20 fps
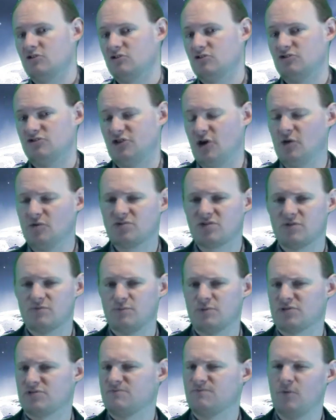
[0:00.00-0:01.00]
Joseph
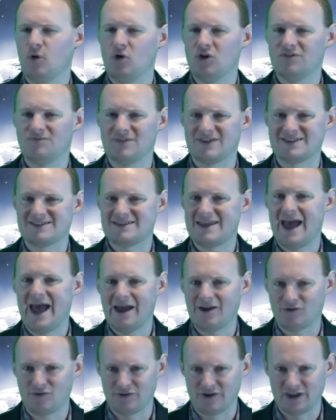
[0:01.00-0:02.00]
was full of
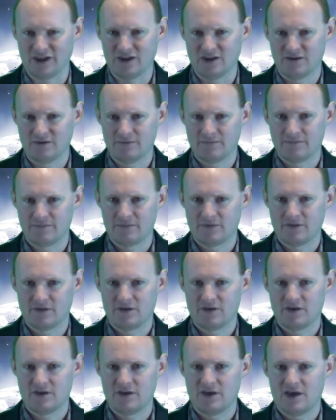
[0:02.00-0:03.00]
integrity,
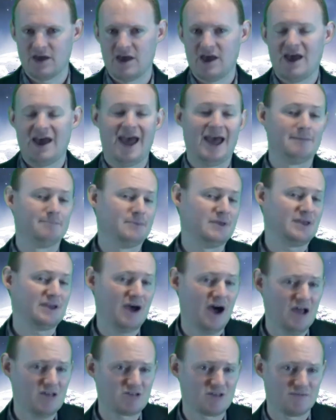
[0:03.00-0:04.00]
and
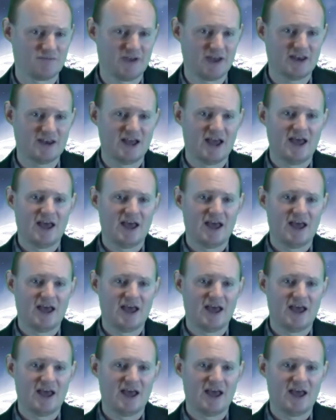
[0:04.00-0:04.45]
because of it,